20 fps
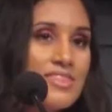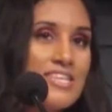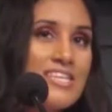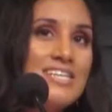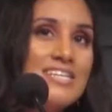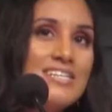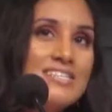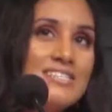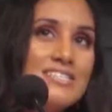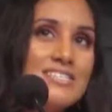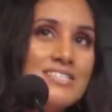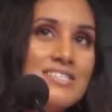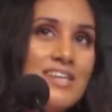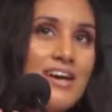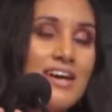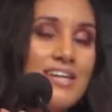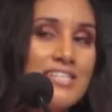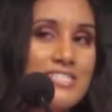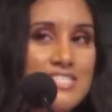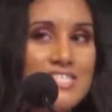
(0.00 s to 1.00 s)
These
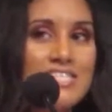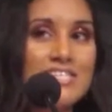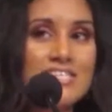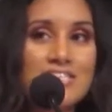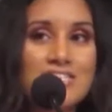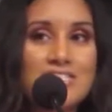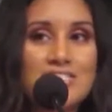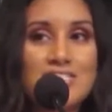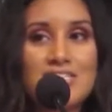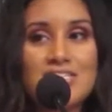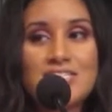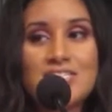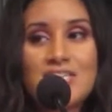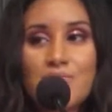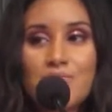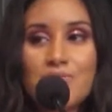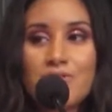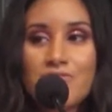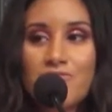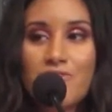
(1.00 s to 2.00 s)
ideas
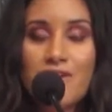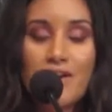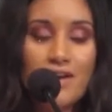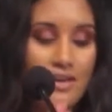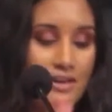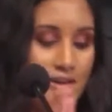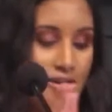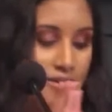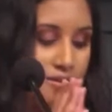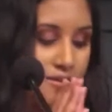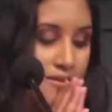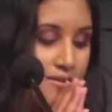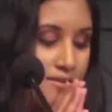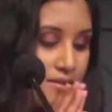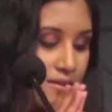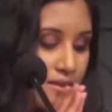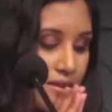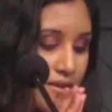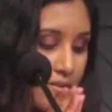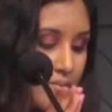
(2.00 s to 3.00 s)
exemplify
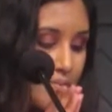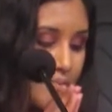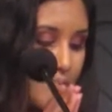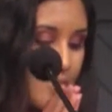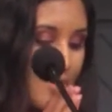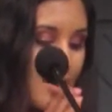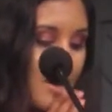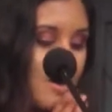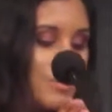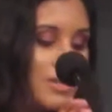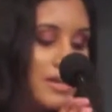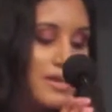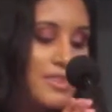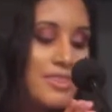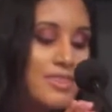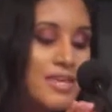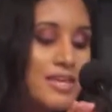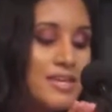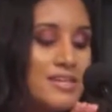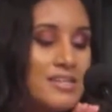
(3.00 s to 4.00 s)
public
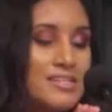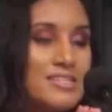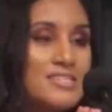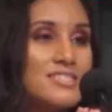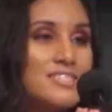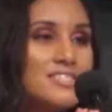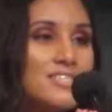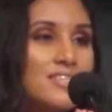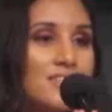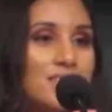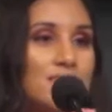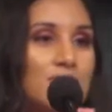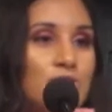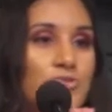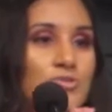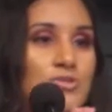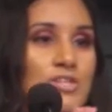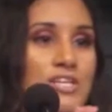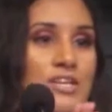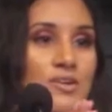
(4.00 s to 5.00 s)
things,
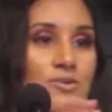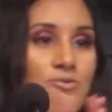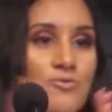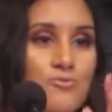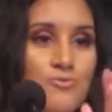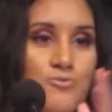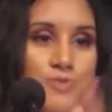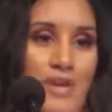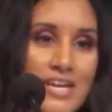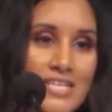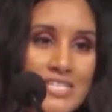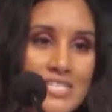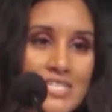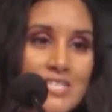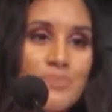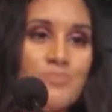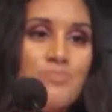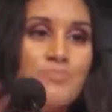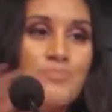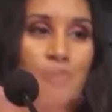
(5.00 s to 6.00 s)
literally res
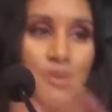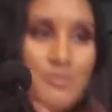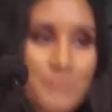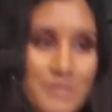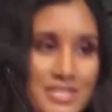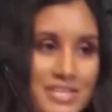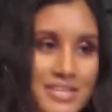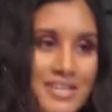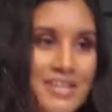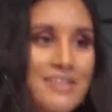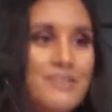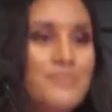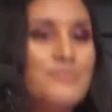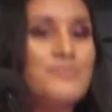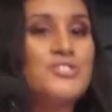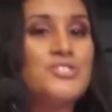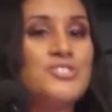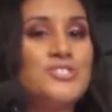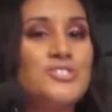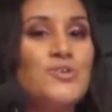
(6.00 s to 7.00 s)
publica,
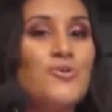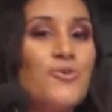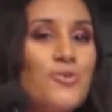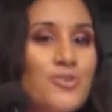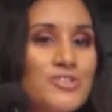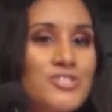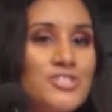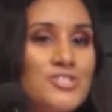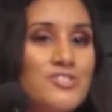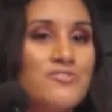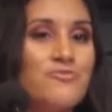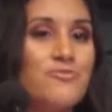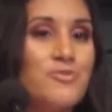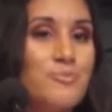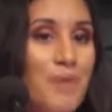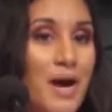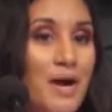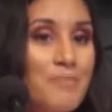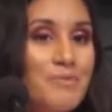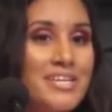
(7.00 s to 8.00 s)
which is the origin of
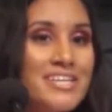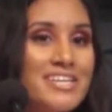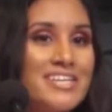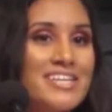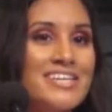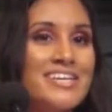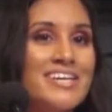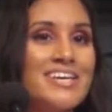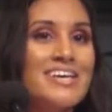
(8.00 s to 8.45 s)
republic,